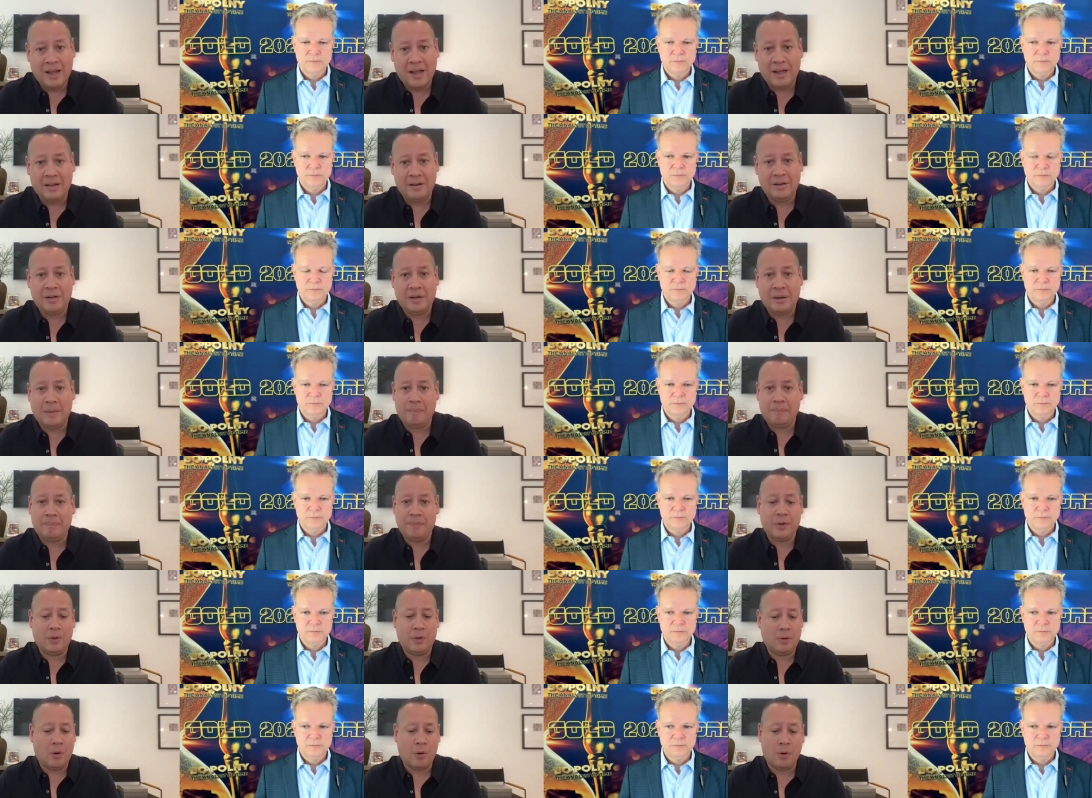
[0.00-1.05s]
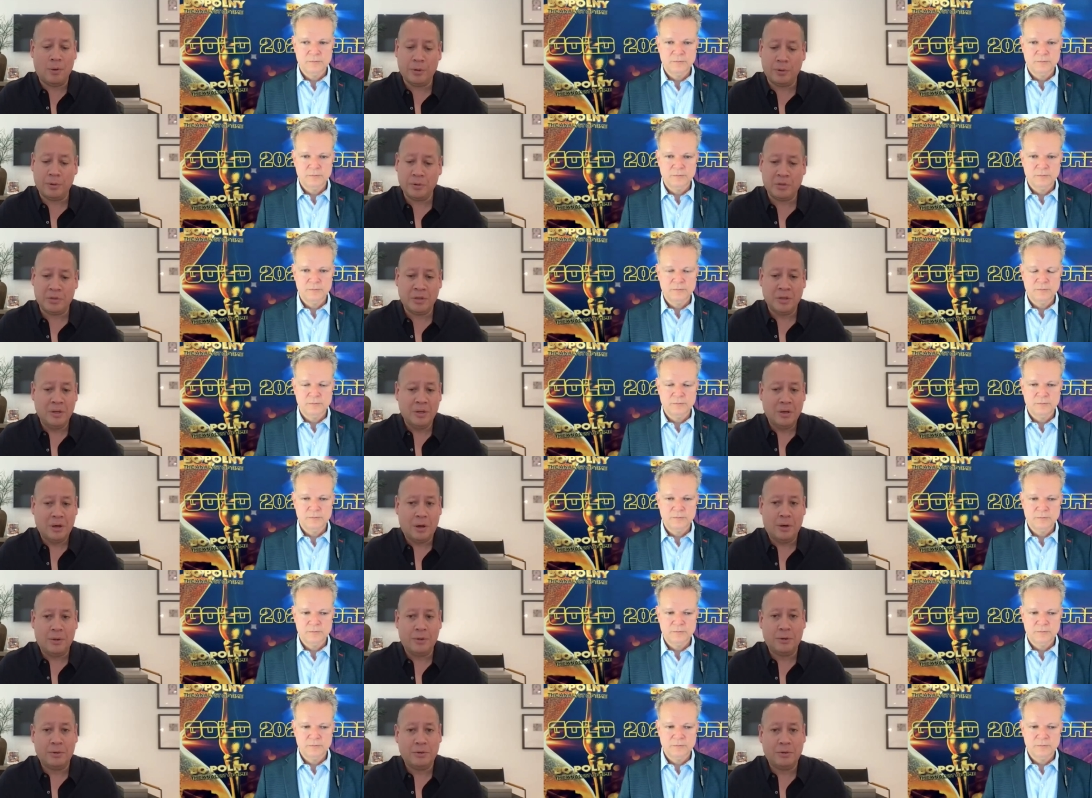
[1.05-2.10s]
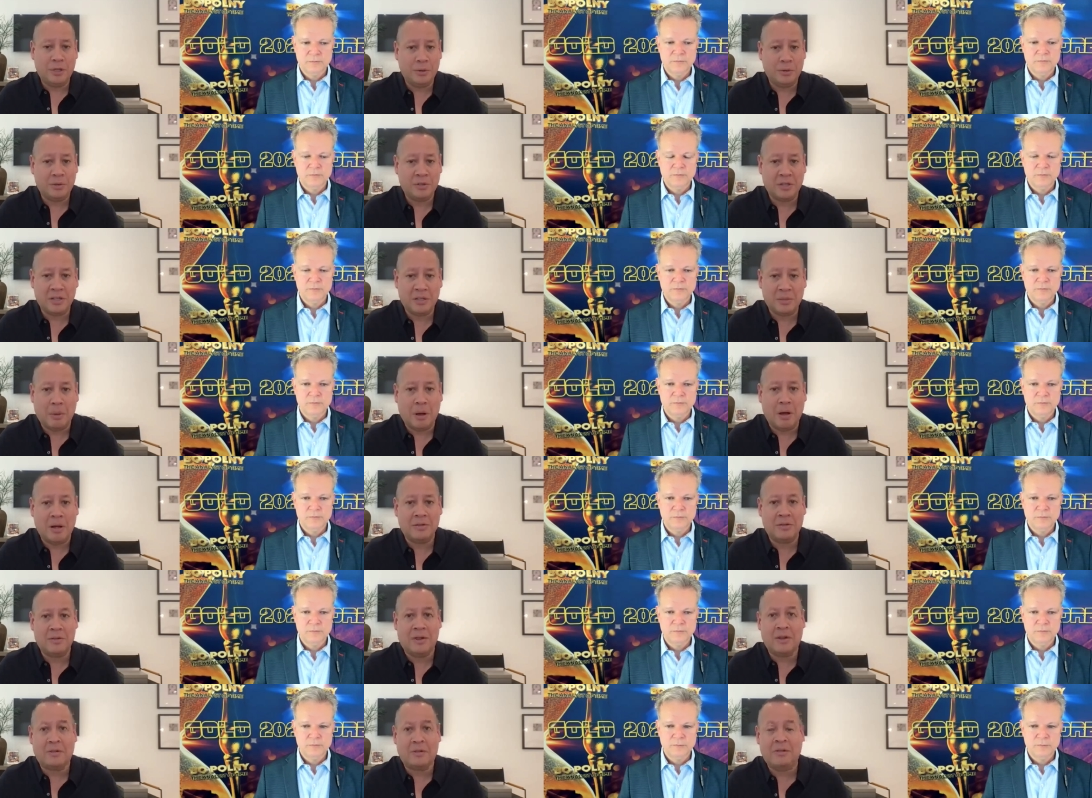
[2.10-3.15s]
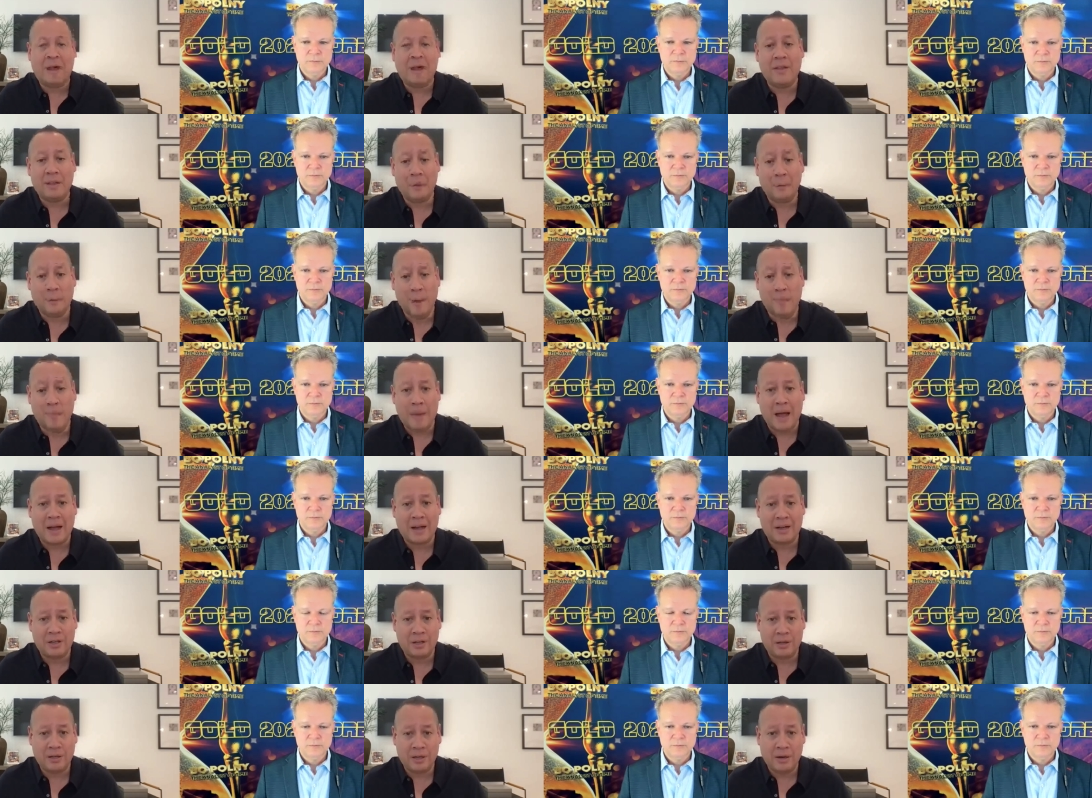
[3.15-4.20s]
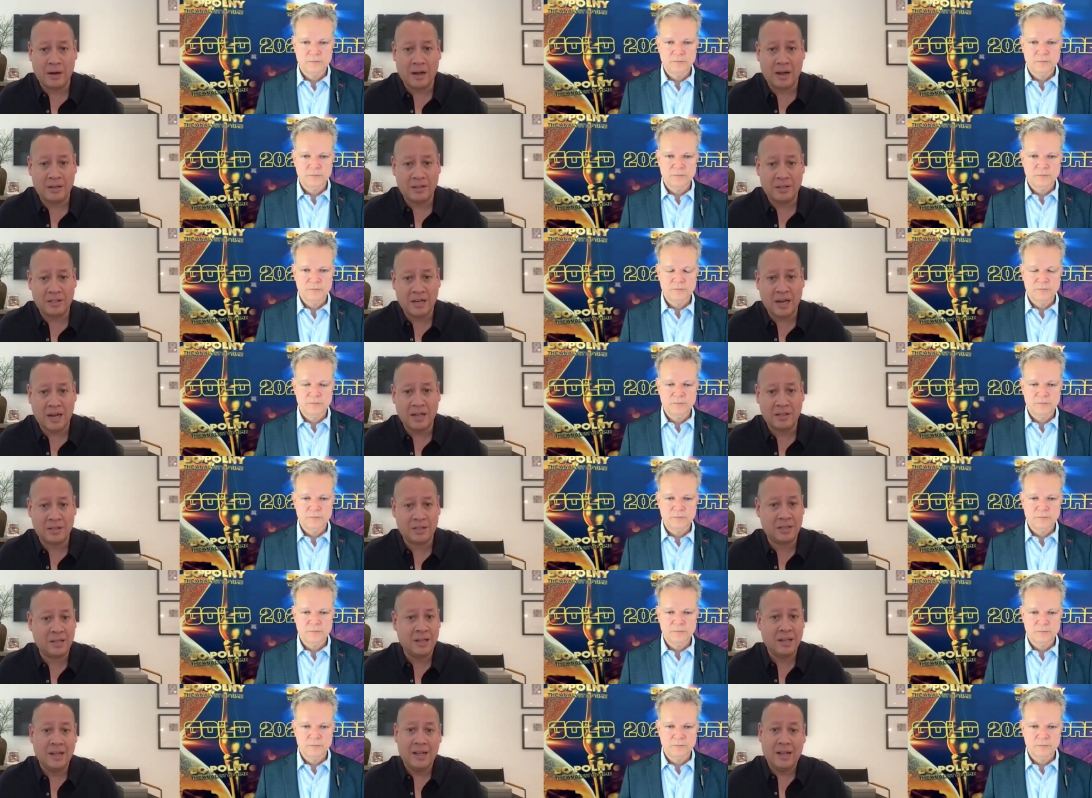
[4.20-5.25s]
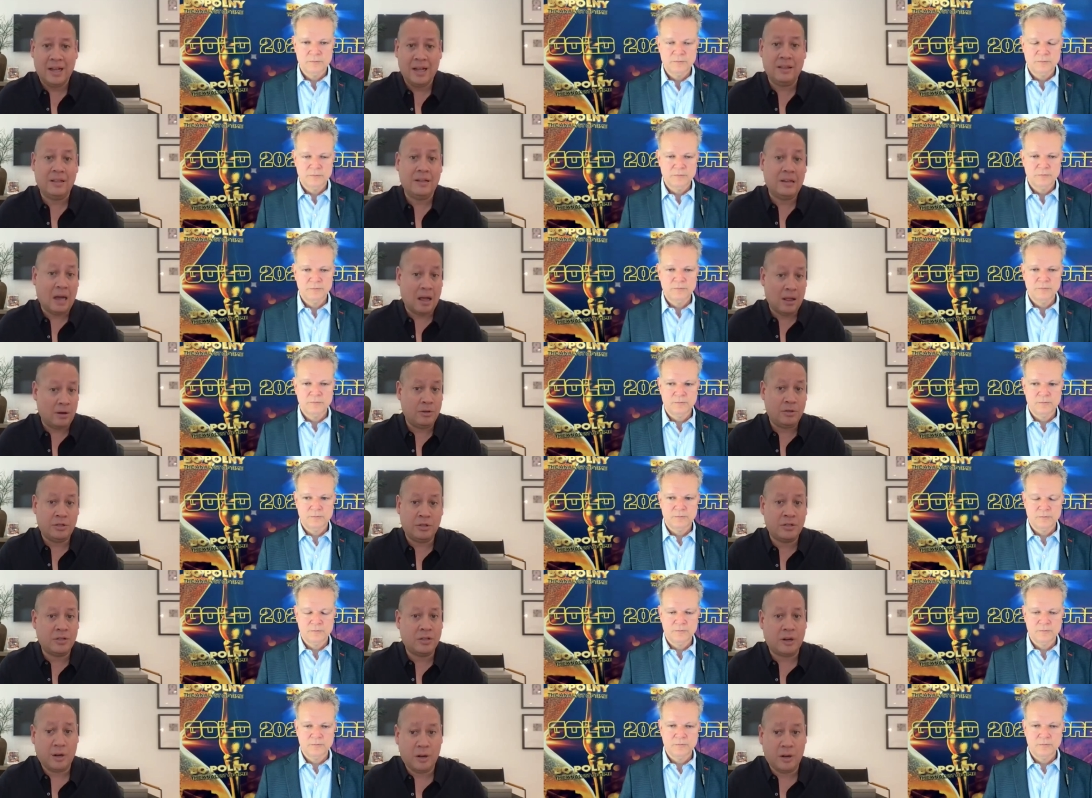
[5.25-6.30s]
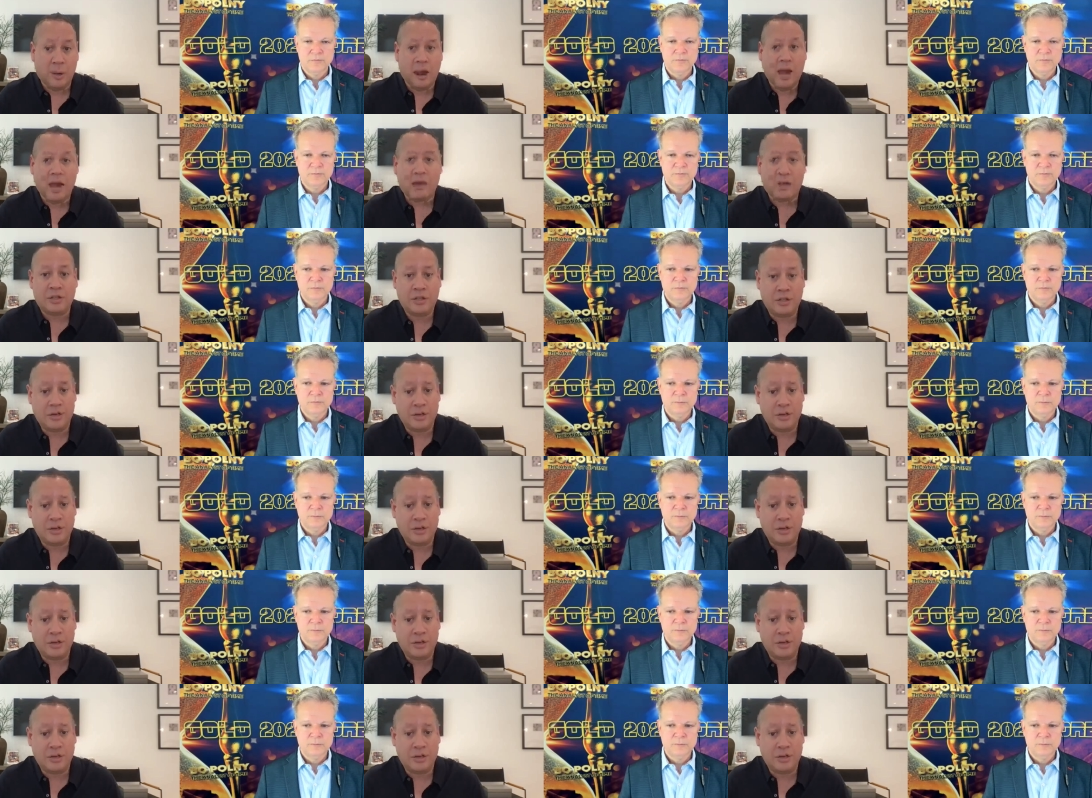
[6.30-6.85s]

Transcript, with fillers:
Speaker 1: And um, all those all those useless bonds are going to find their way back to the United States, and the dollar is just going to crash.